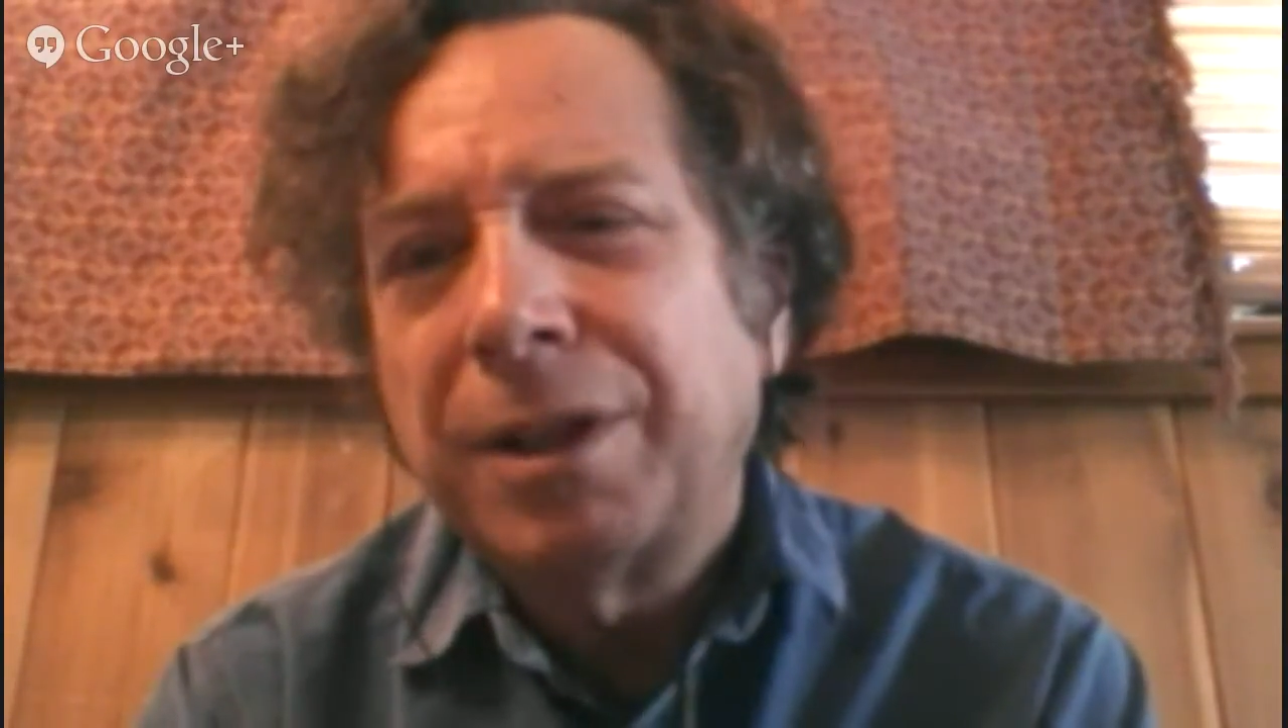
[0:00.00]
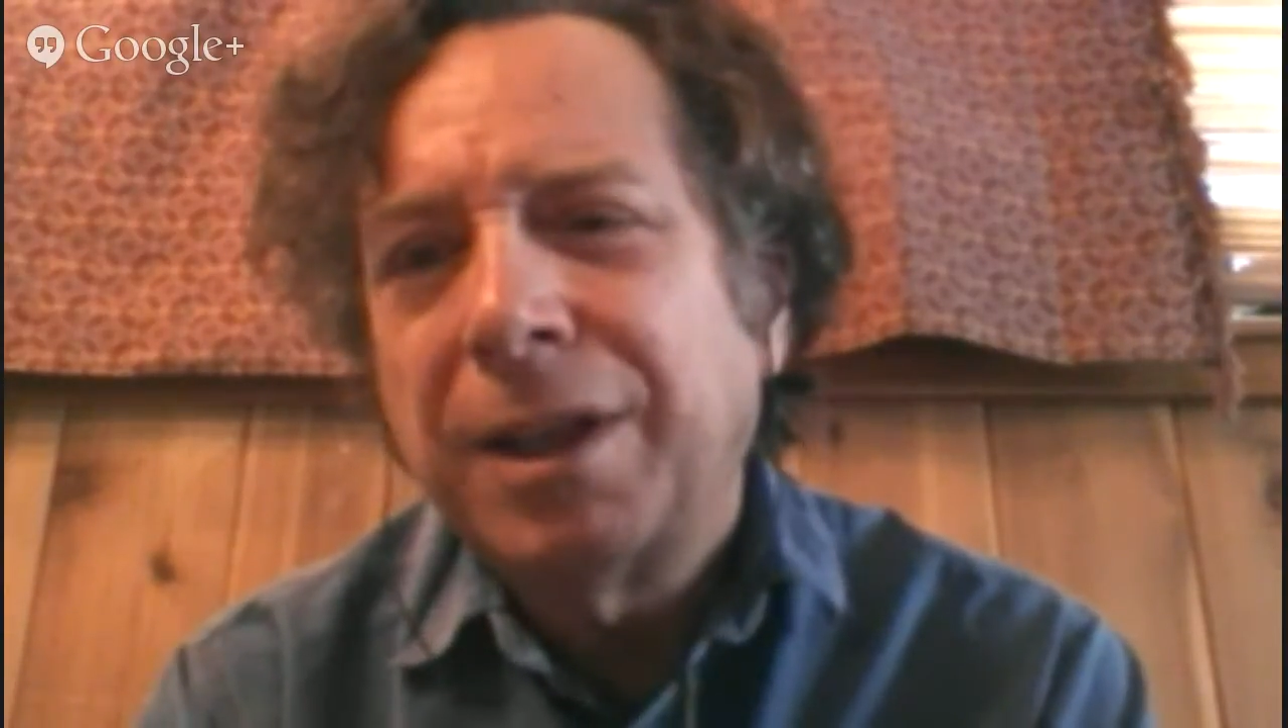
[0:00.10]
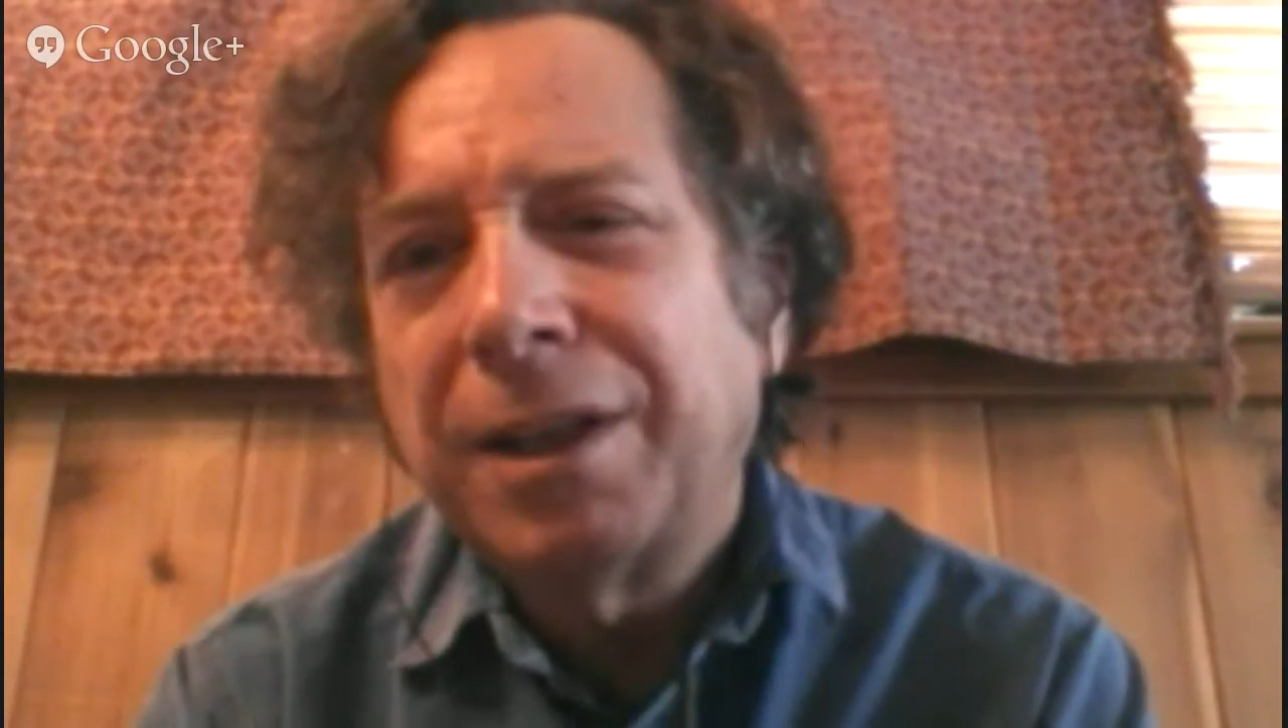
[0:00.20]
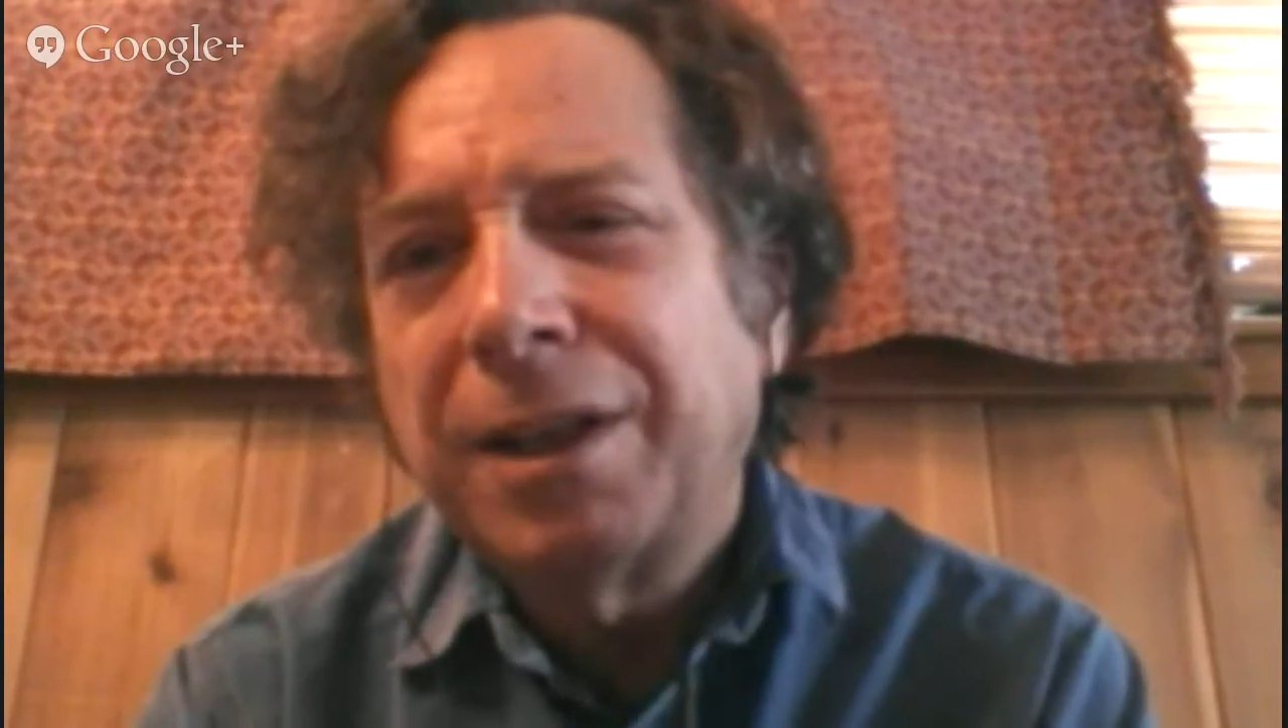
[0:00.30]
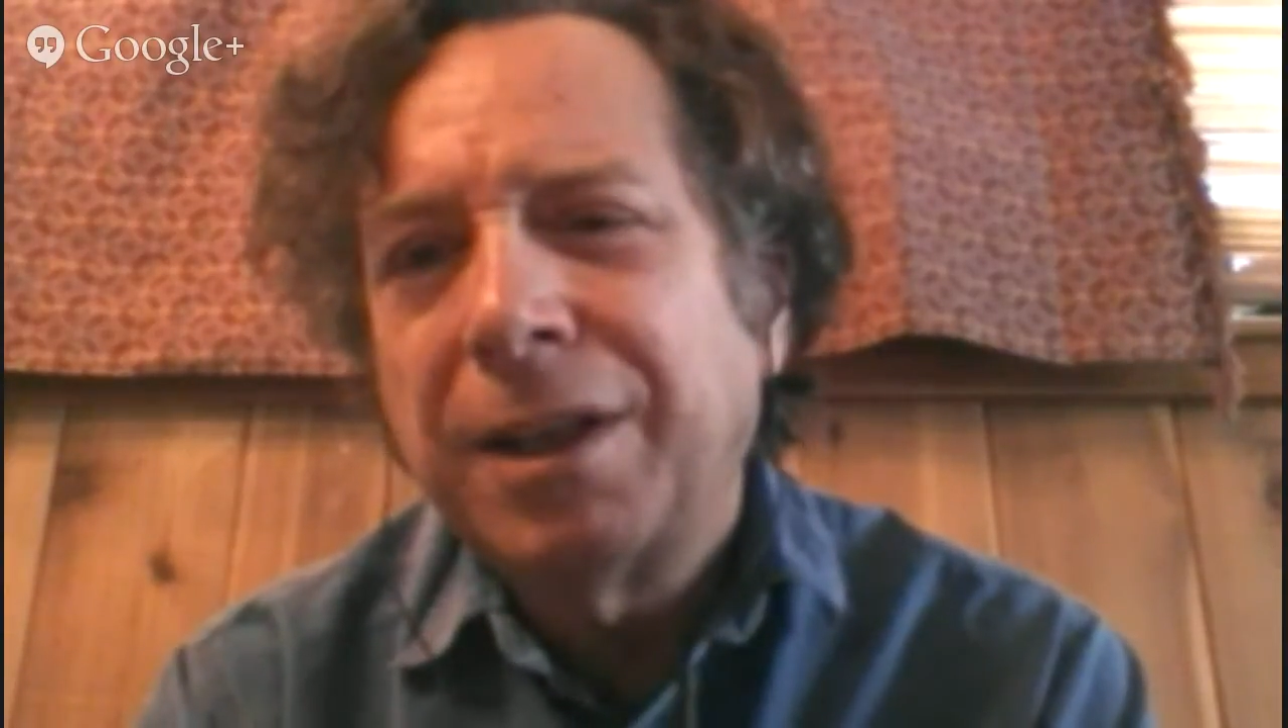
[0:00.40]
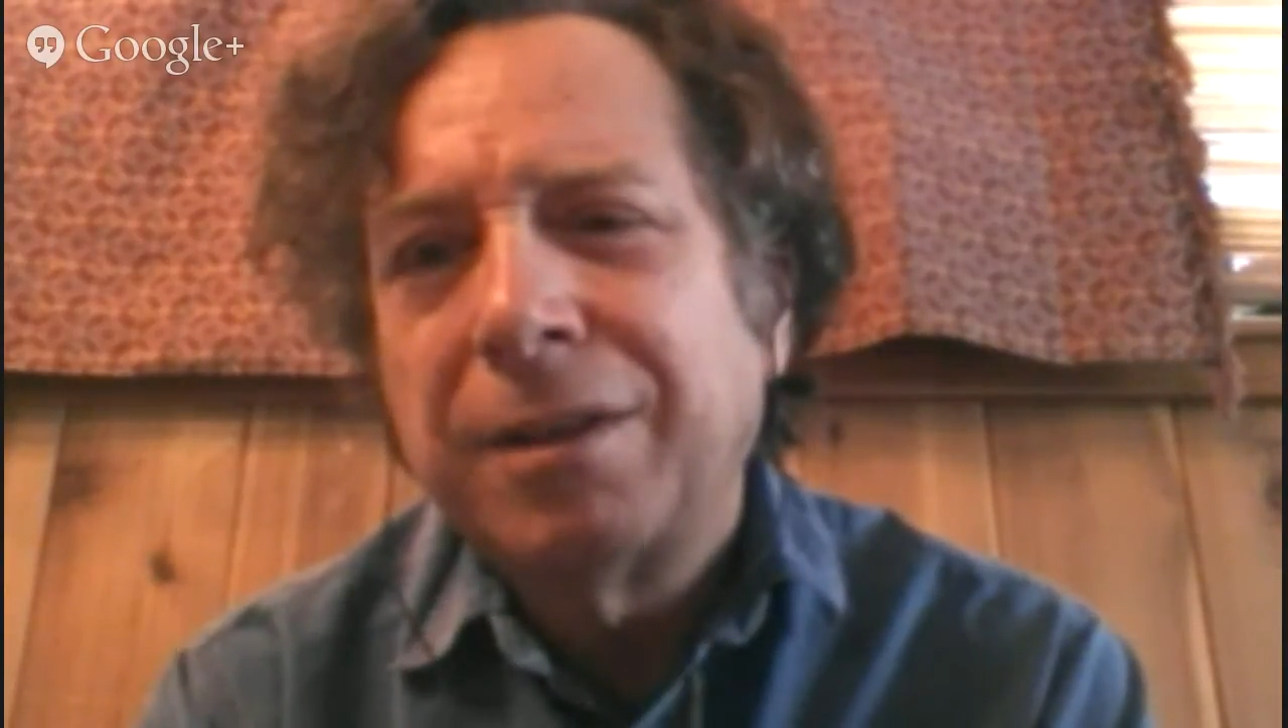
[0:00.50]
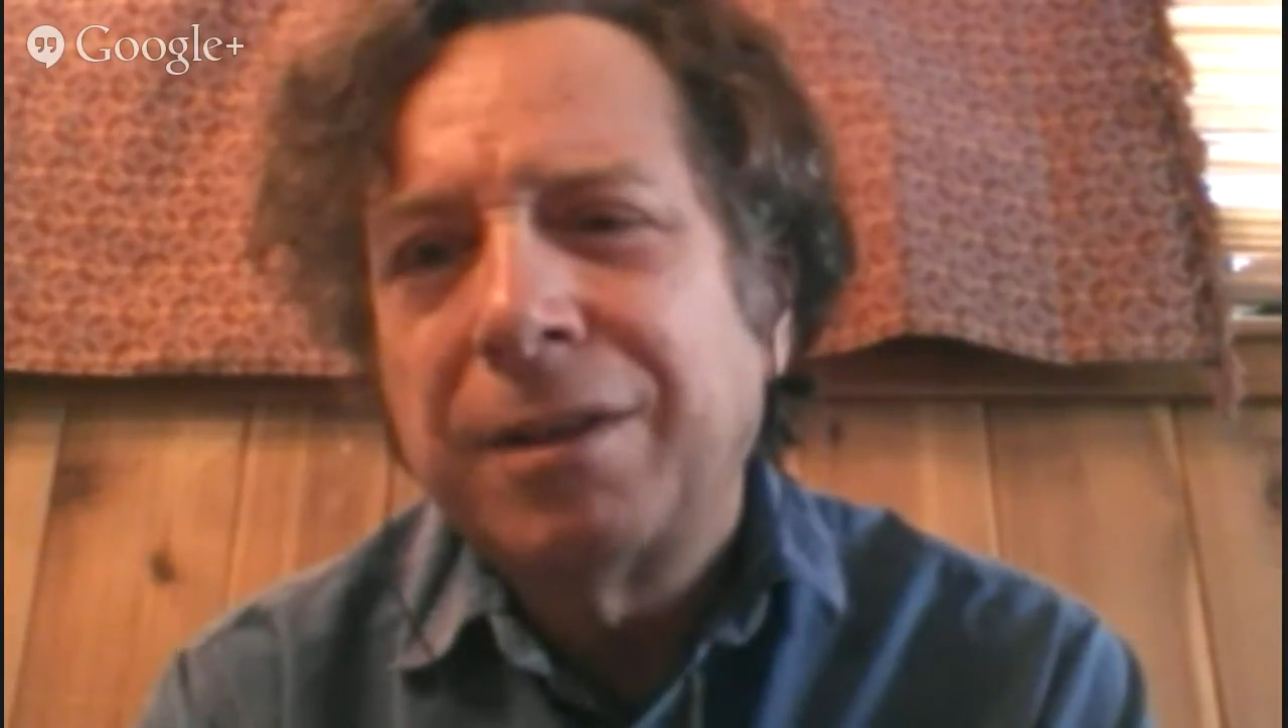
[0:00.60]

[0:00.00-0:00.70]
can